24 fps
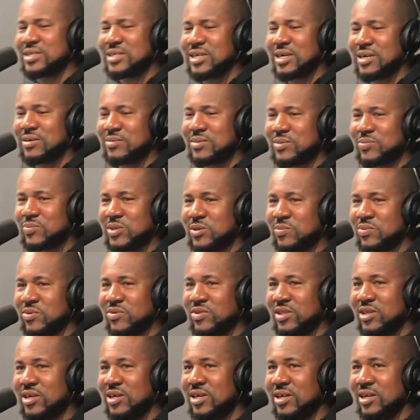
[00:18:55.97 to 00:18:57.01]
of times people
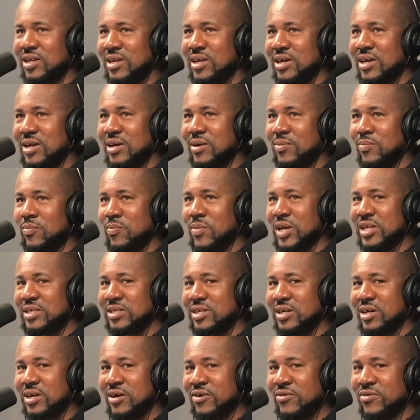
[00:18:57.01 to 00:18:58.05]
think that
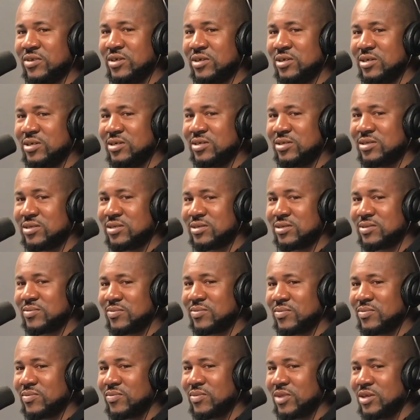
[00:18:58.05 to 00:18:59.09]
mental health is
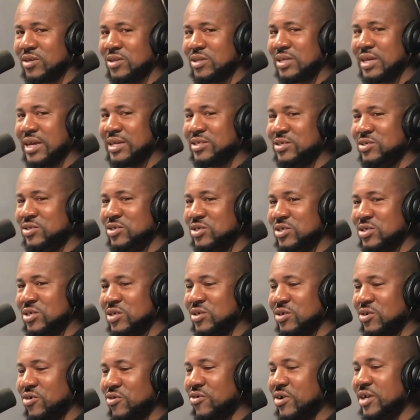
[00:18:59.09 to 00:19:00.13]
that you're just
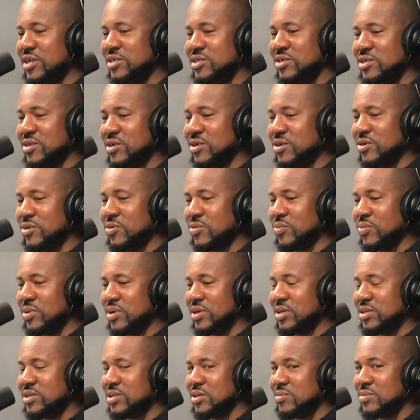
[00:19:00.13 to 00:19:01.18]
crazy alone,
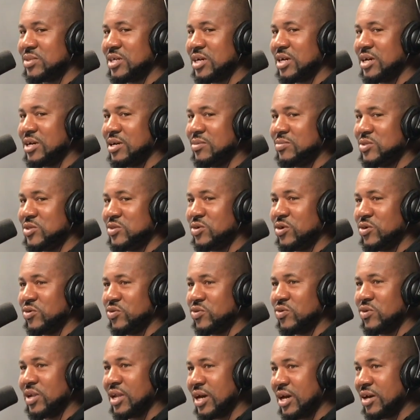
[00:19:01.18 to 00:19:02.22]
but sometimes you go through a